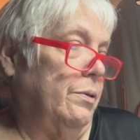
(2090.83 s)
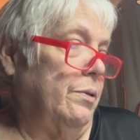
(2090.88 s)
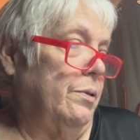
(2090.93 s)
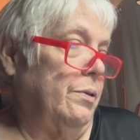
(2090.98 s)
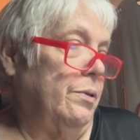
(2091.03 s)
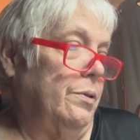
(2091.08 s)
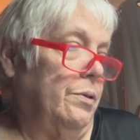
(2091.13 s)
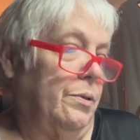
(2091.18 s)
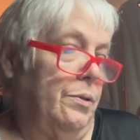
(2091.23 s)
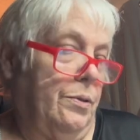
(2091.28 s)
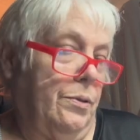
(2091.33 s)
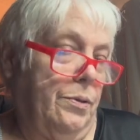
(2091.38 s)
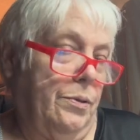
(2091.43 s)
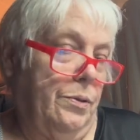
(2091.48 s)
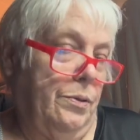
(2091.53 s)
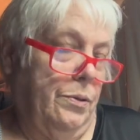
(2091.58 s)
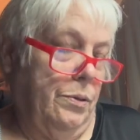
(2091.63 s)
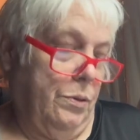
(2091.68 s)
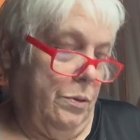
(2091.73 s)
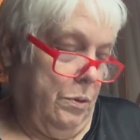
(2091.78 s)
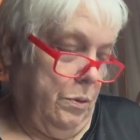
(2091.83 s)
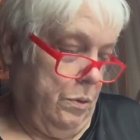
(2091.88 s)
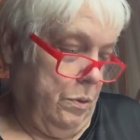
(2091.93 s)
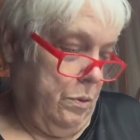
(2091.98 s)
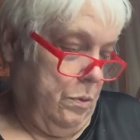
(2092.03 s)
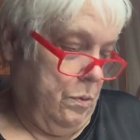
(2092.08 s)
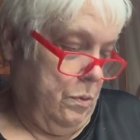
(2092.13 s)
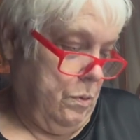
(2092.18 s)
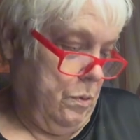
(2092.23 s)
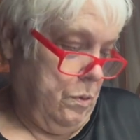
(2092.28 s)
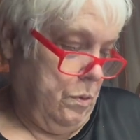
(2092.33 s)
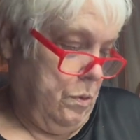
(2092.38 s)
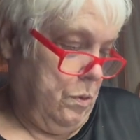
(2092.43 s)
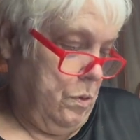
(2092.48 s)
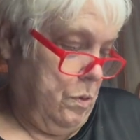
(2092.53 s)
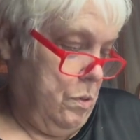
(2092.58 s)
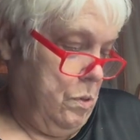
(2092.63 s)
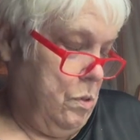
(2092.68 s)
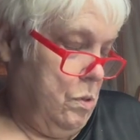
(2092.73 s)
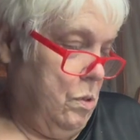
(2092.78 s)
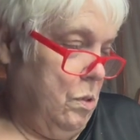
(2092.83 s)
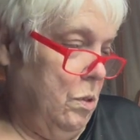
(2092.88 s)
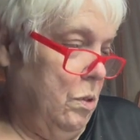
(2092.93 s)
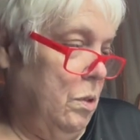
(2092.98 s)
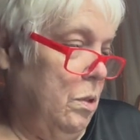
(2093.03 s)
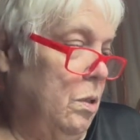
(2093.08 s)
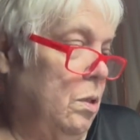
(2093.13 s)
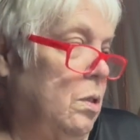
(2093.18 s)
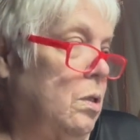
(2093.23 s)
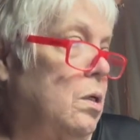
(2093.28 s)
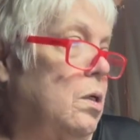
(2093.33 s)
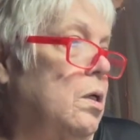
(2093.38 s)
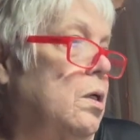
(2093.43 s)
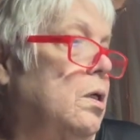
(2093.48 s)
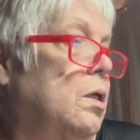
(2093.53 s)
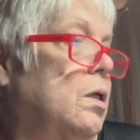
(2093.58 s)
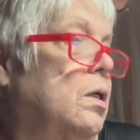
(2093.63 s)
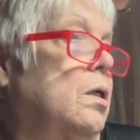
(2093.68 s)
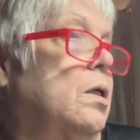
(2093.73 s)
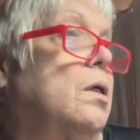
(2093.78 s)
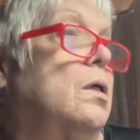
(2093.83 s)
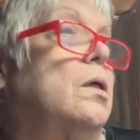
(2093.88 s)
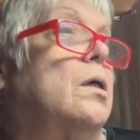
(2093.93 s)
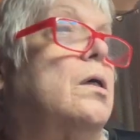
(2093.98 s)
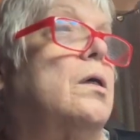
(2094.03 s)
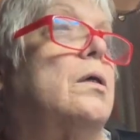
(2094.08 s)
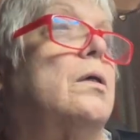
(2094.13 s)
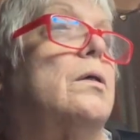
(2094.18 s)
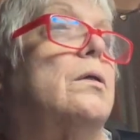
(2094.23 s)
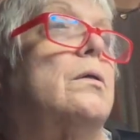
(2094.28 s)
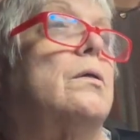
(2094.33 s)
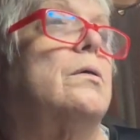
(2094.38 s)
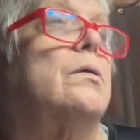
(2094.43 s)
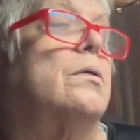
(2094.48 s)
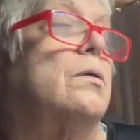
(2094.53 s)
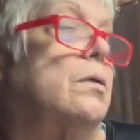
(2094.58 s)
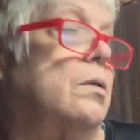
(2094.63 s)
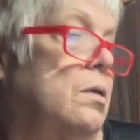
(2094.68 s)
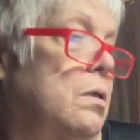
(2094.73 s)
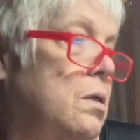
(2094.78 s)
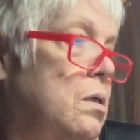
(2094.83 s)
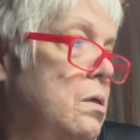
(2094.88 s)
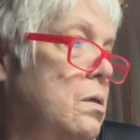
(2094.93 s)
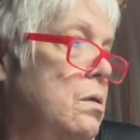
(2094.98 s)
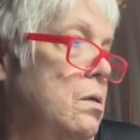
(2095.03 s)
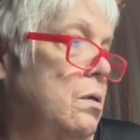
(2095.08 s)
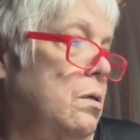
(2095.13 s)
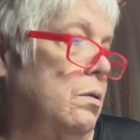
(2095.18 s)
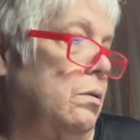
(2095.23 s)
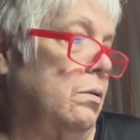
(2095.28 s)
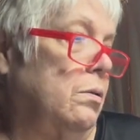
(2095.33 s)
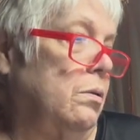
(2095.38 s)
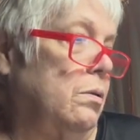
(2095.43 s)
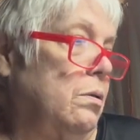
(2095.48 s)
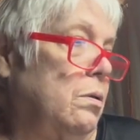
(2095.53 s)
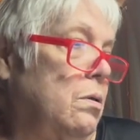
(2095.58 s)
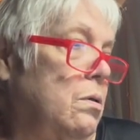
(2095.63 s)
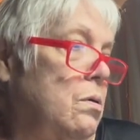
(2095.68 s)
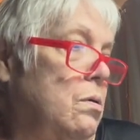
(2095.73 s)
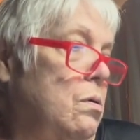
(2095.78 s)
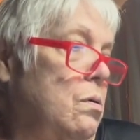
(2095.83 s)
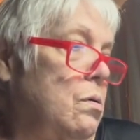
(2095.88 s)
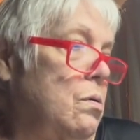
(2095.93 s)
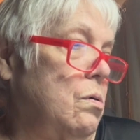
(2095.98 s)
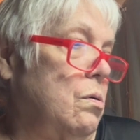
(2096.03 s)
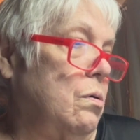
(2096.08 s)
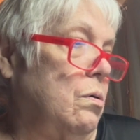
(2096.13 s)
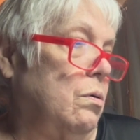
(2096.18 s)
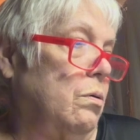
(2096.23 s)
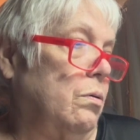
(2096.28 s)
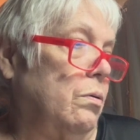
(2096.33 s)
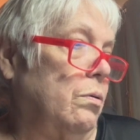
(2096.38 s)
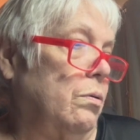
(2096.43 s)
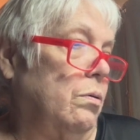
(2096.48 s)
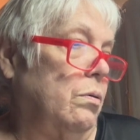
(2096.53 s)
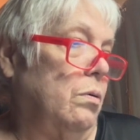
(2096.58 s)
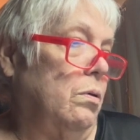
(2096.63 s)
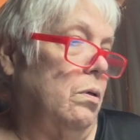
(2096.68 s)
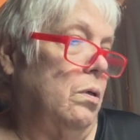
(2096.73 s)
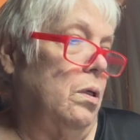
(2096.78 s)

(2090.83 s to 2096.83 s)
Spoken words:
Nobody speaks.